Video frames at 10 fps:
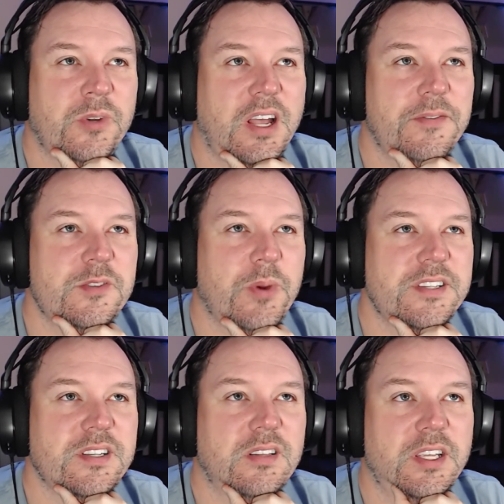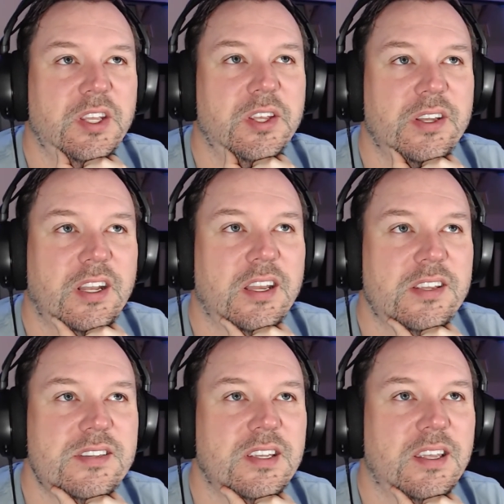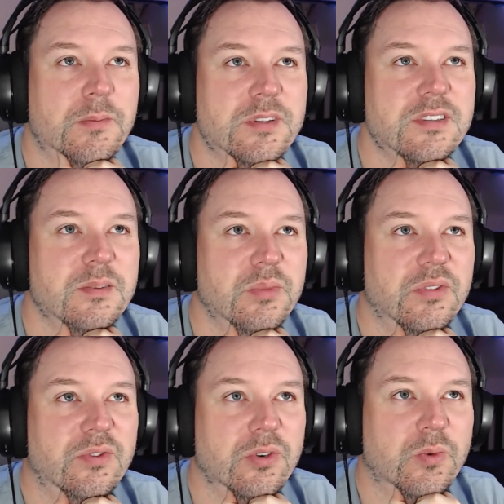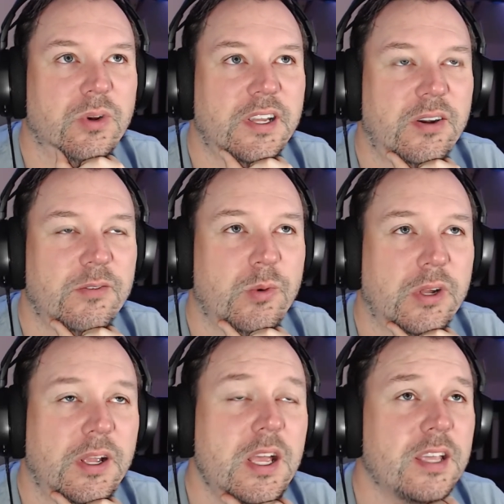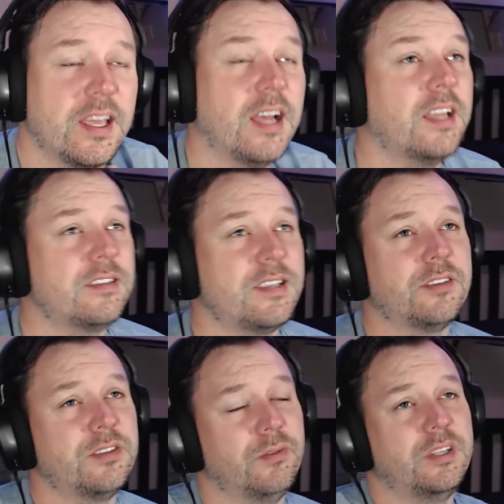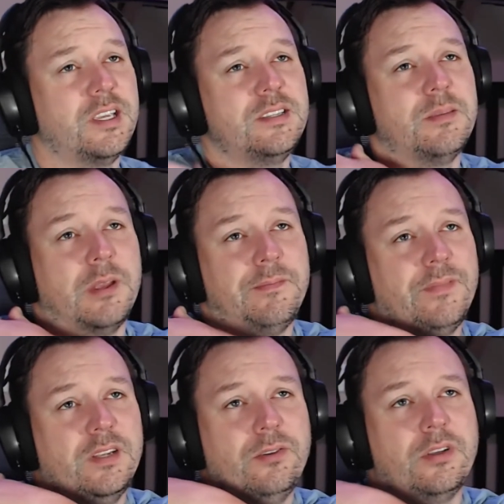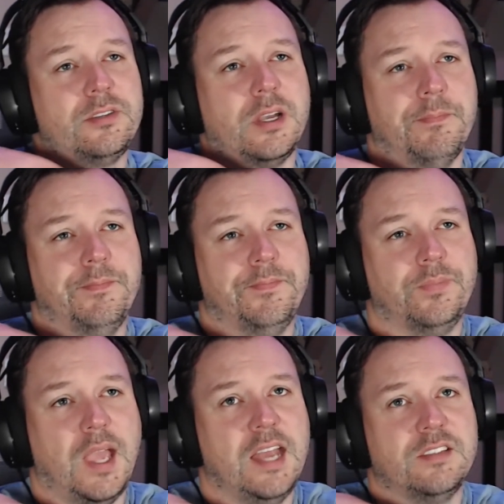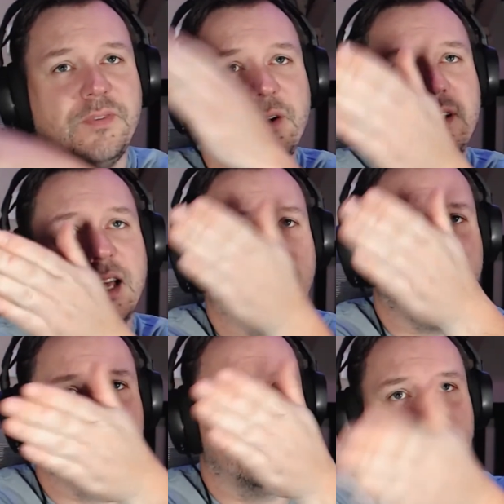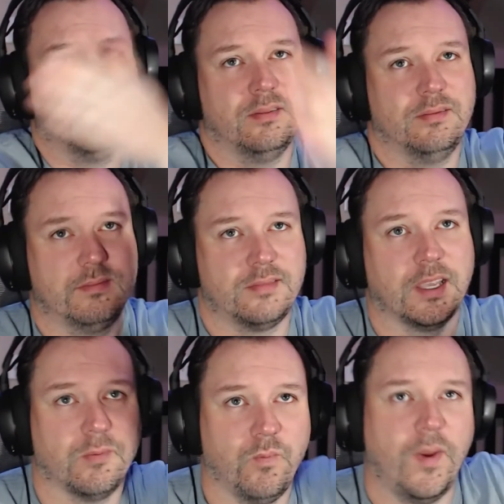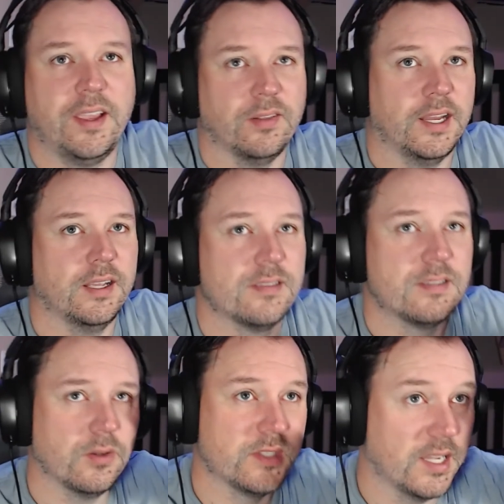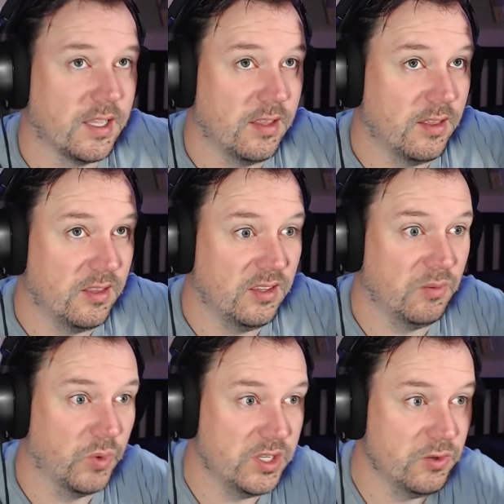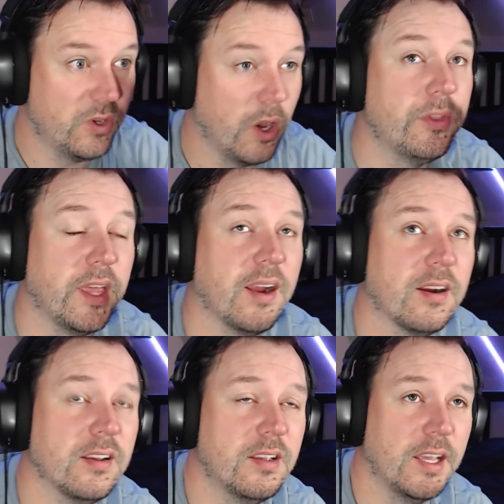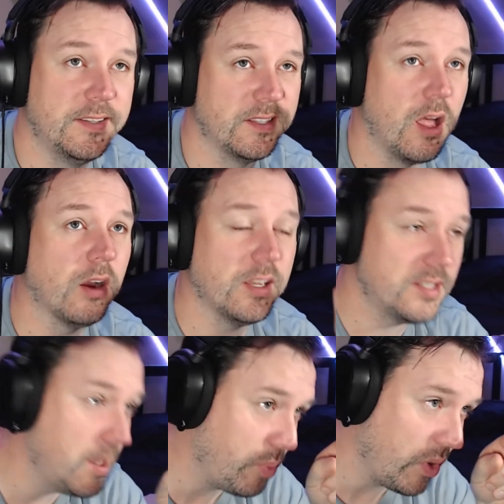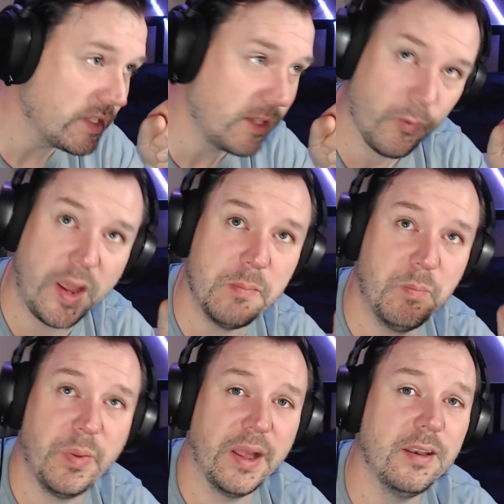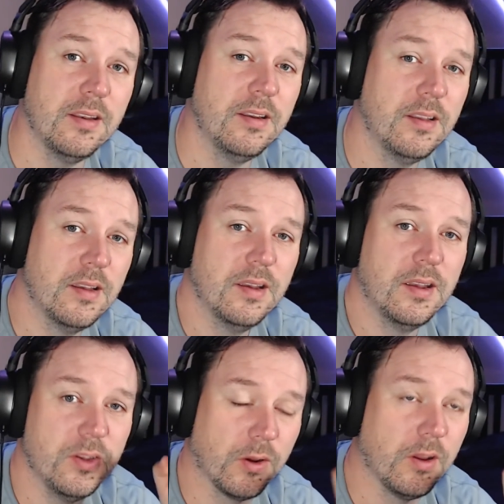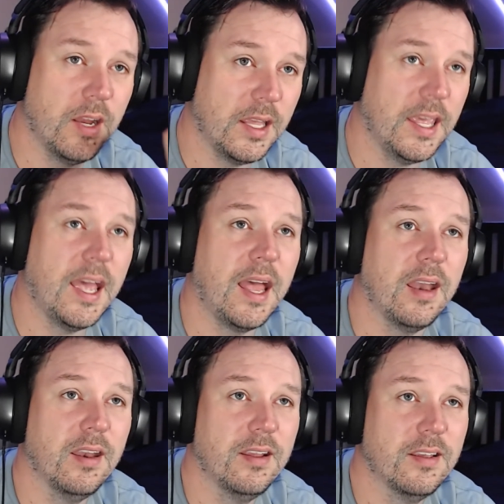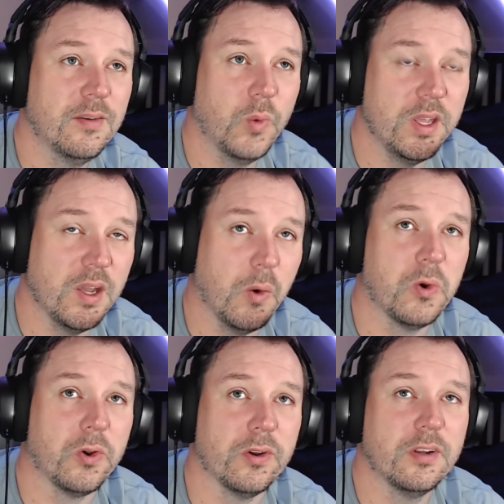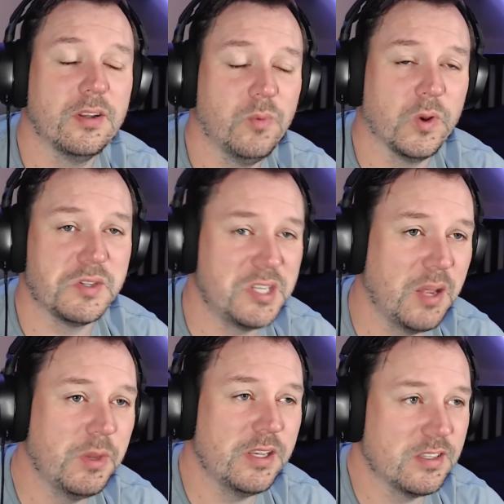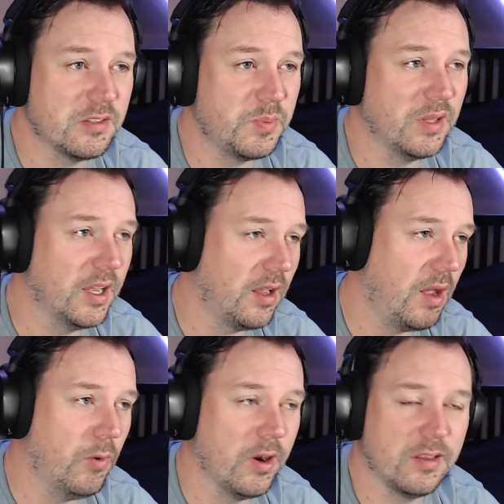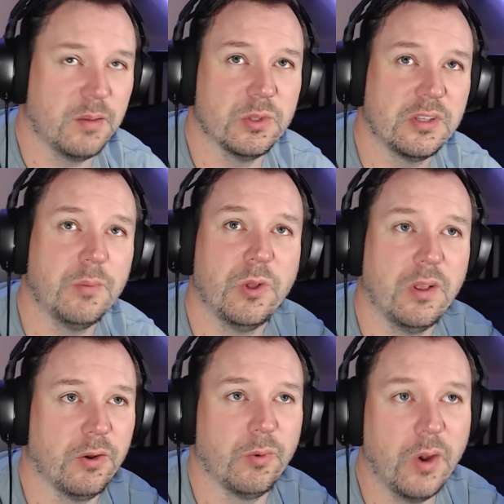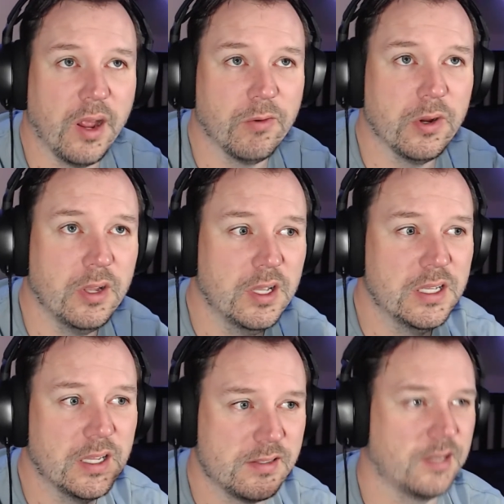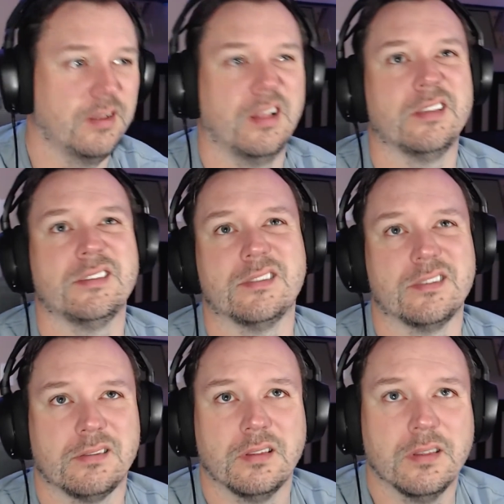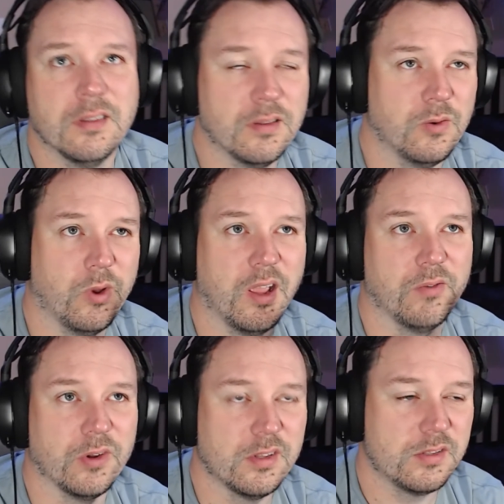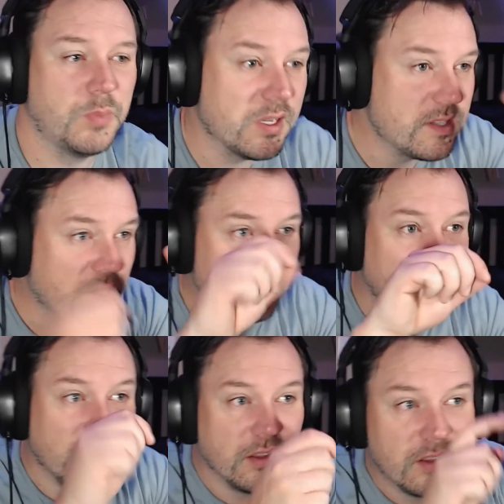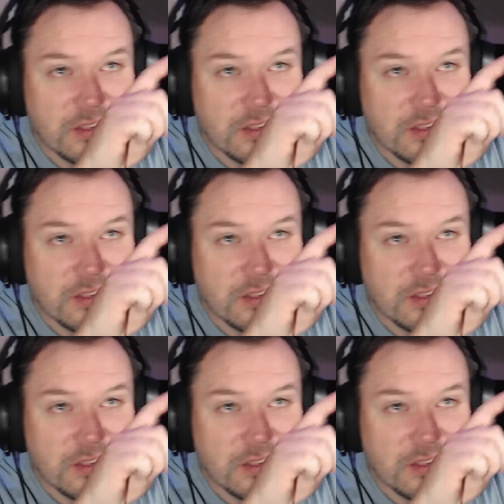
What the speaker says: Coffee's surprisingly good. I used to get me some before working out every morning. Yeah, it's actually really tasty, man. They do a good job. And it's very, like regulated. So it's like, when you go there, as long as they press the right button, you're gonna get what you ordered. Whereas Timmy's is be like, I want a double-double or whatever. It's like, oh, this is whatever. It's because they only...